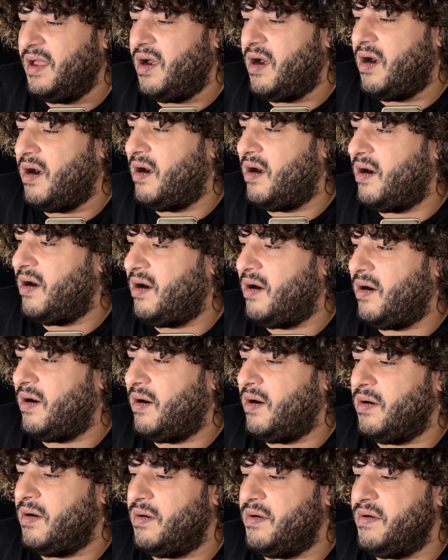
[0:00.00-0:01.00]

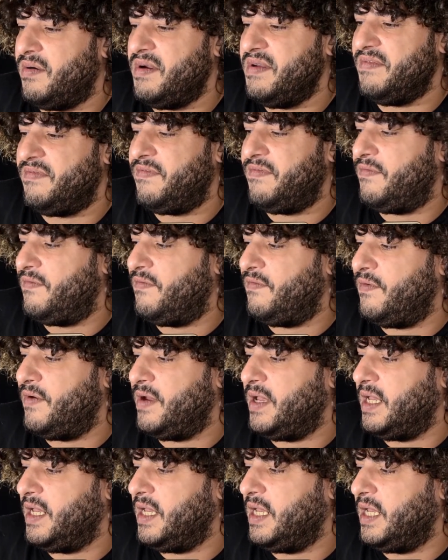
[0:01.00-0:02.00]
Or if
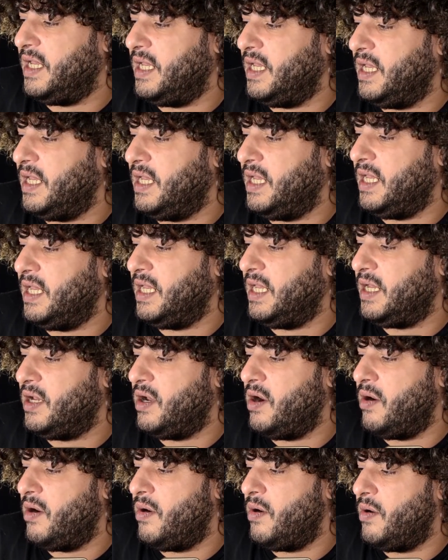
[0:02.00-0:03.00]
we
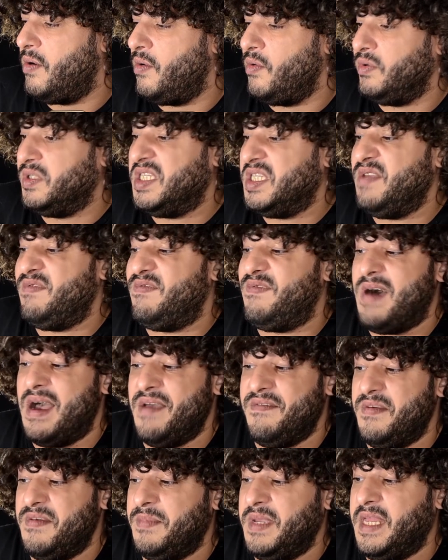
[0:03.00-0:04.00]
go
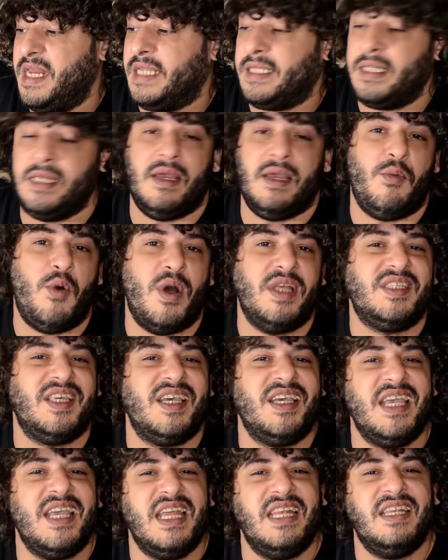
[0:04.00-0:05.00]
g5 immediately, once
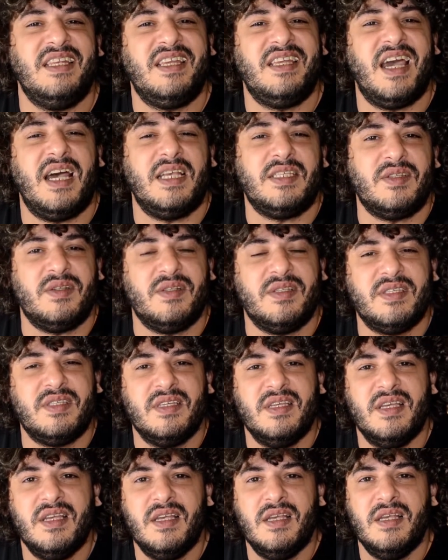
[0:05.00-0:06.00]
again, castles.
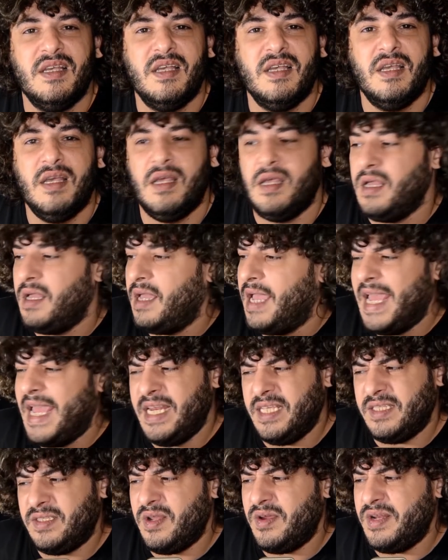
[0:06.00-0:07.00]
And
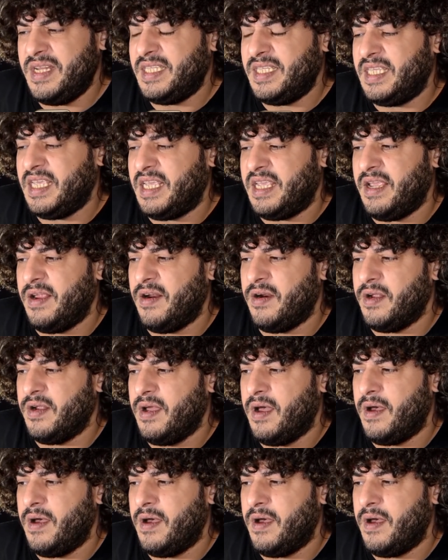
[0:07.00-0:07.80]
it's not easy here.